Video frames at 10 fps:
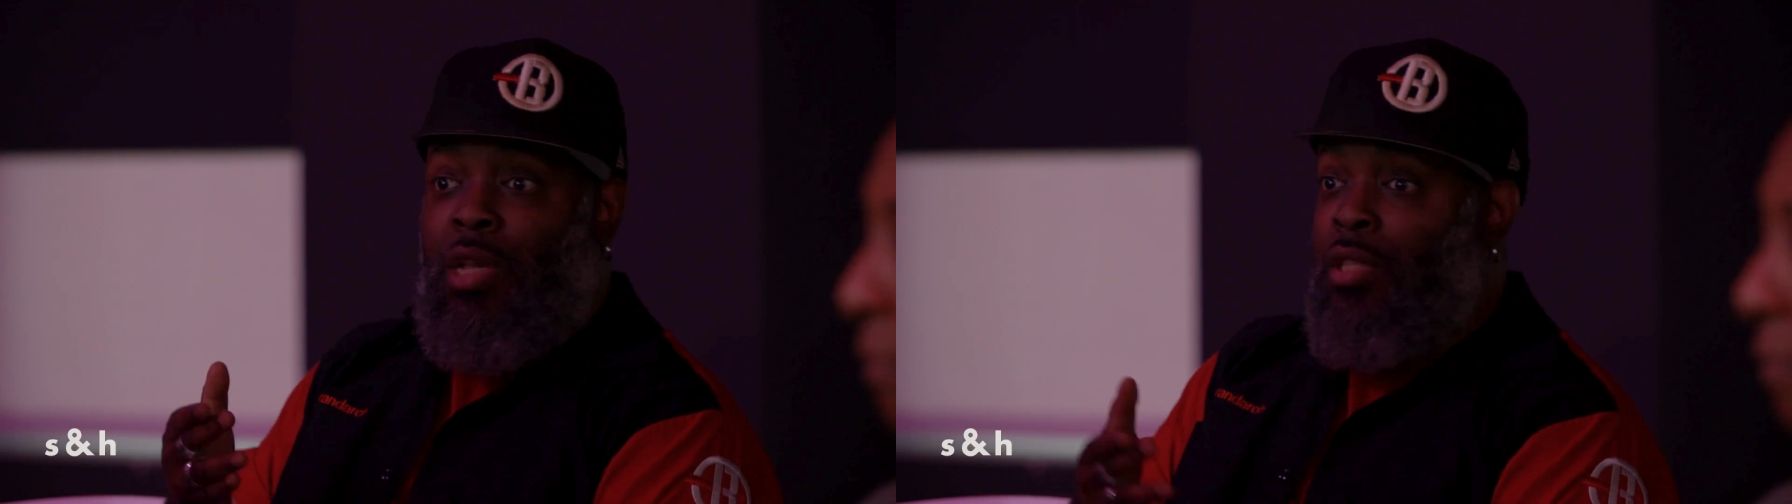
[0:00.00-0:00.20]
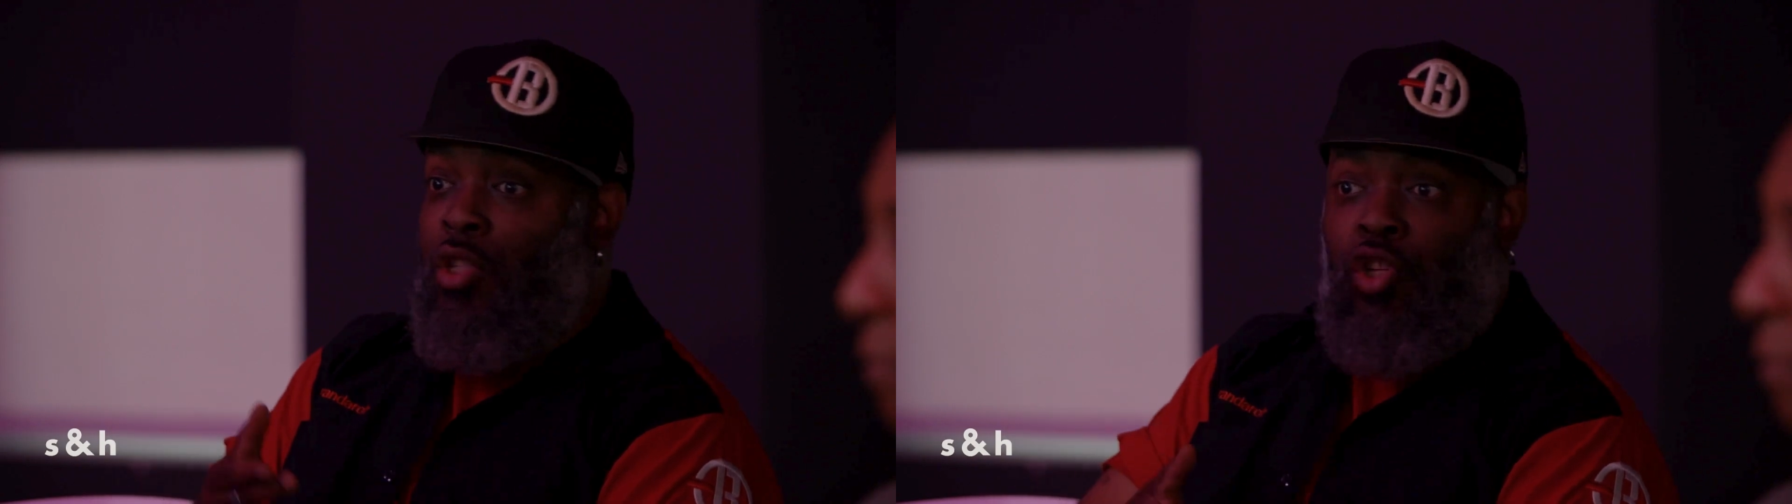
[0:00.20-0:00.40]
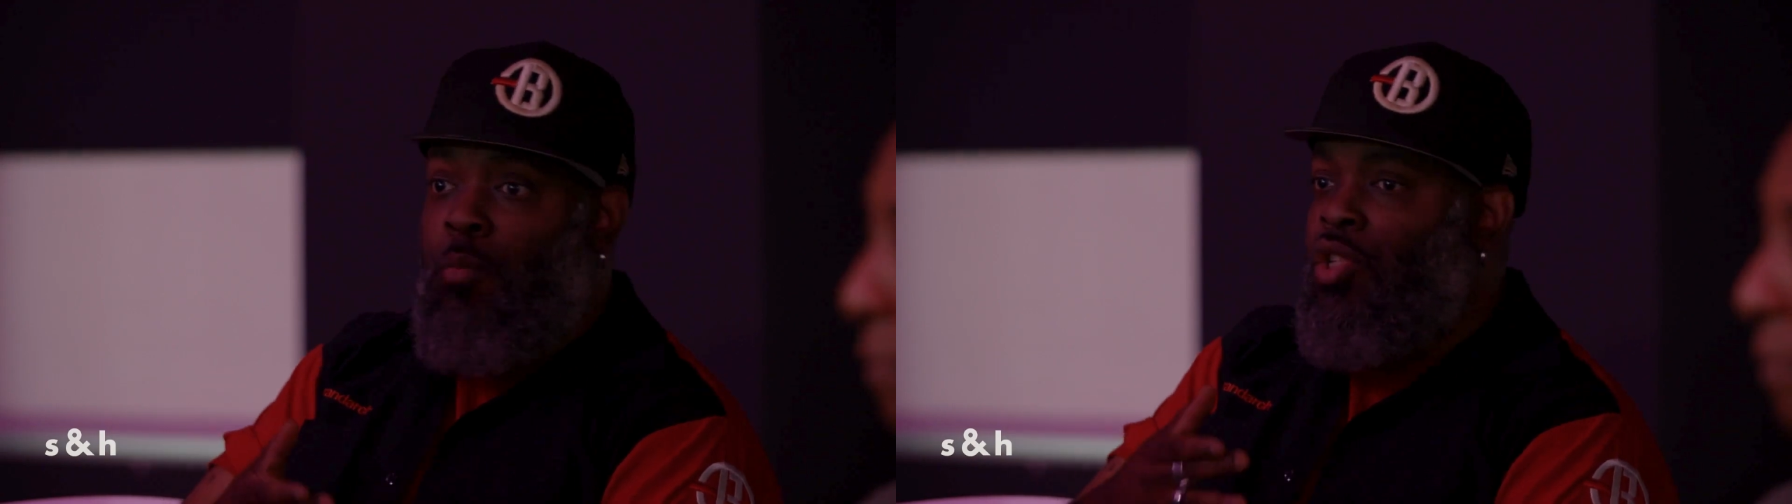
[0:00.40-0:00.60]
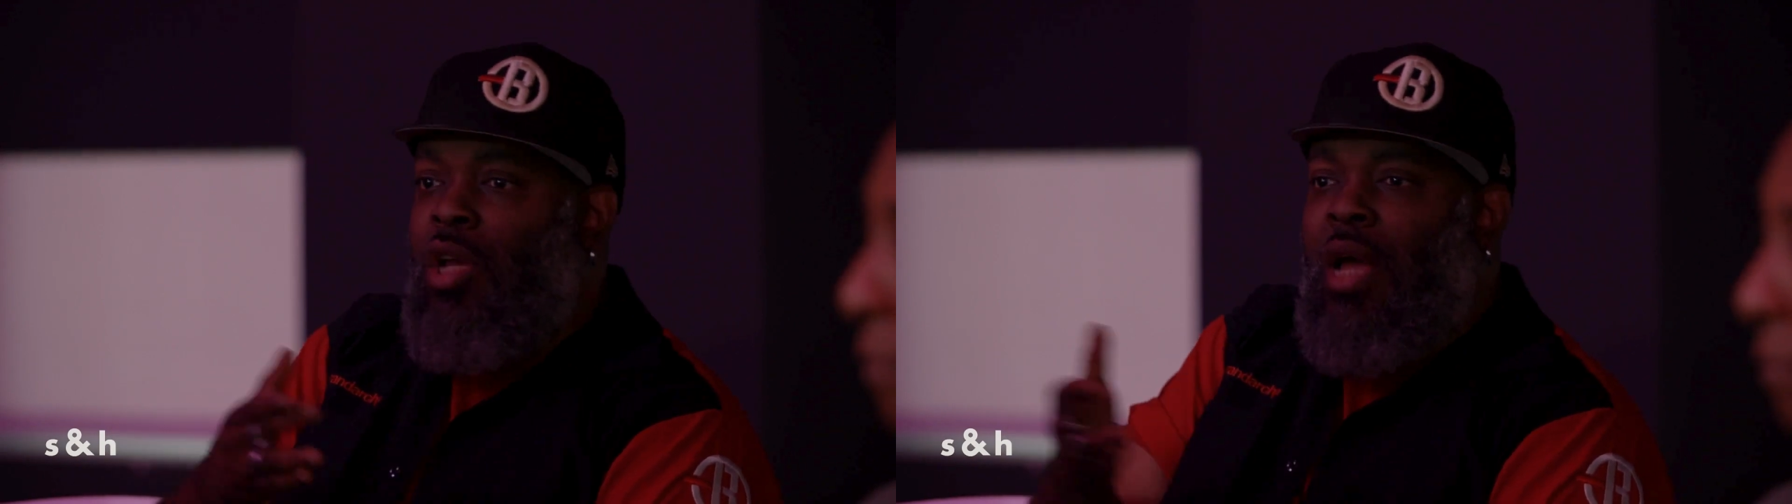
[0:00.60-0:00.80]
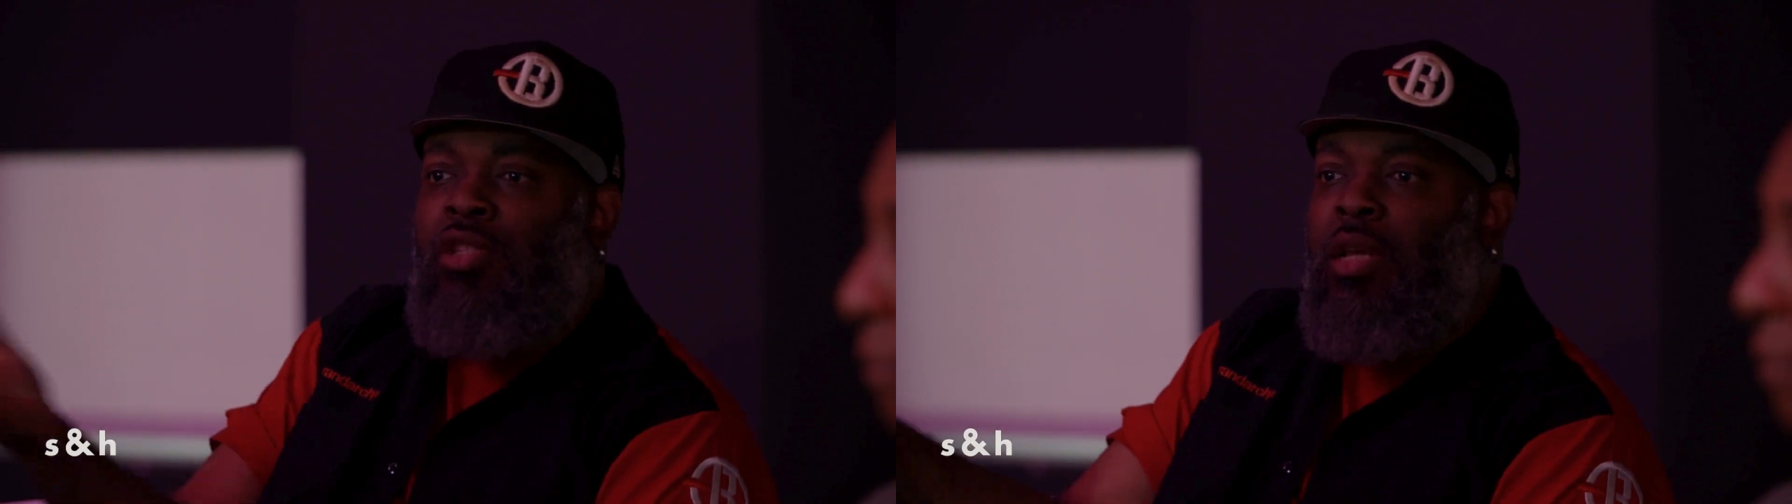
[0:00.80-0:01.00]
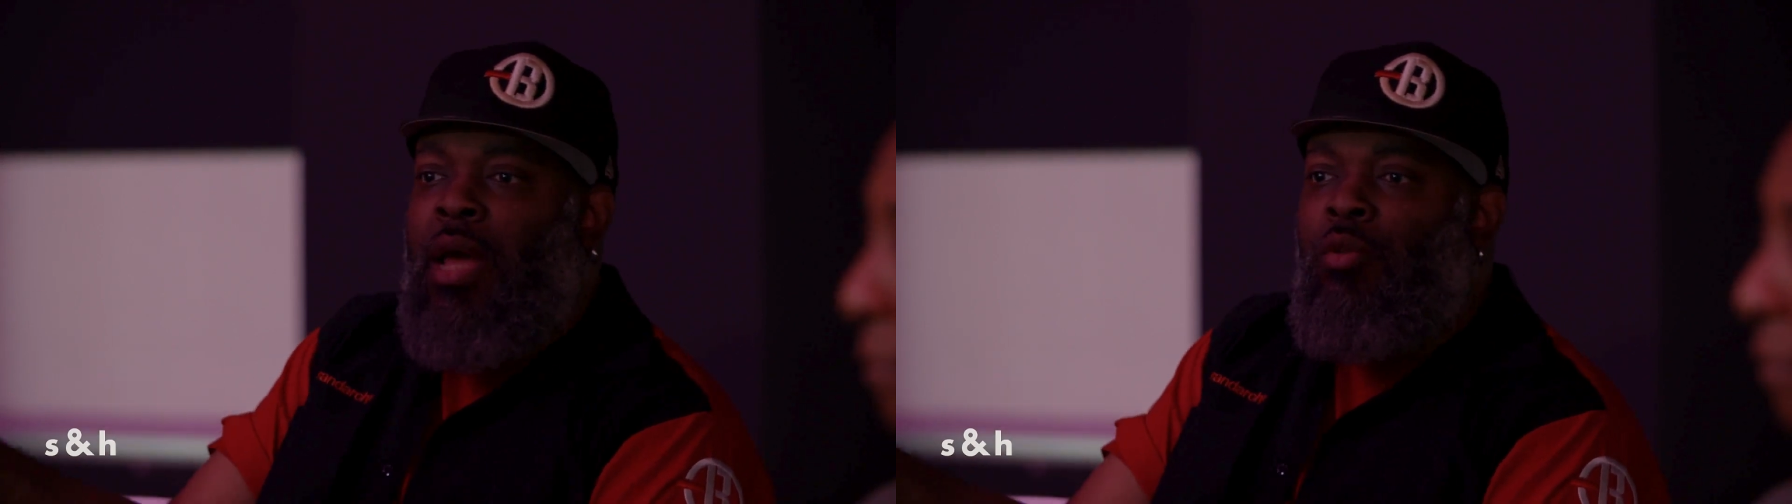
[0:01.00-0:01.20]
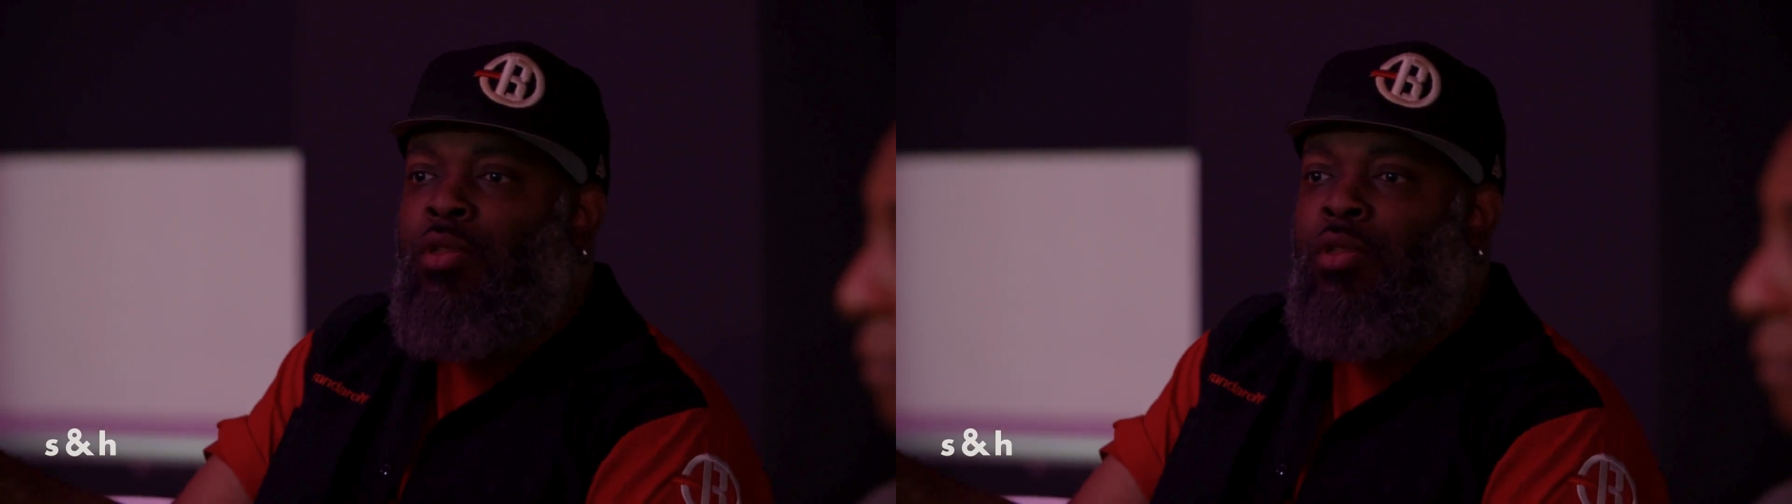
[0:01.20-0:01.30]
like there's so much content out